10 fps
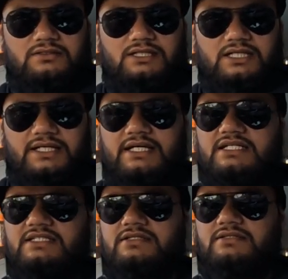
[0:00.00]
and
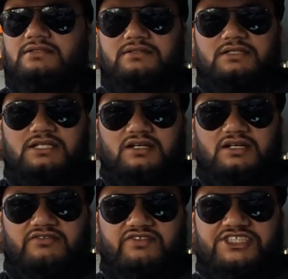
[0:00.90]
a
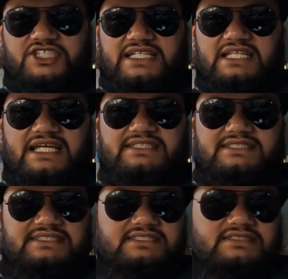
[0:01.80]
fisheye lens.
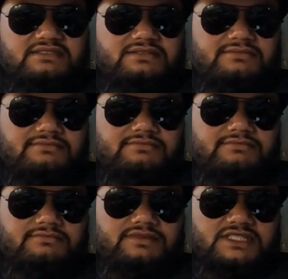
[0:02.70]

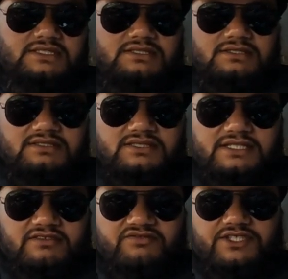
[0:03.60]
So you can
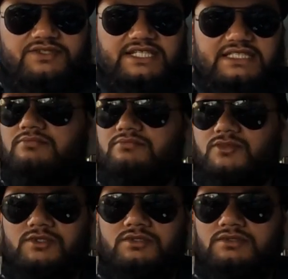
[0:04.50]
view these
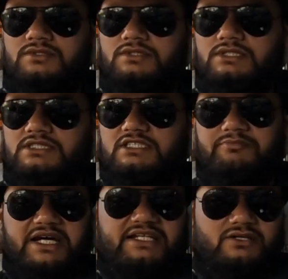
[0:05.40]

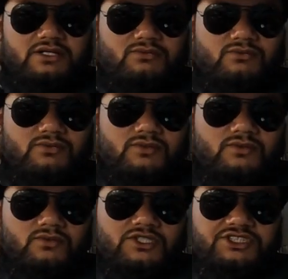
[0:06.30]
depending on
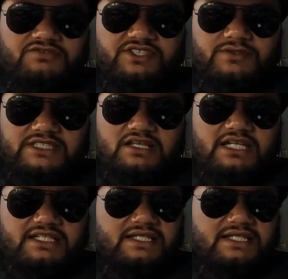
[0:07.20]
what your view is like.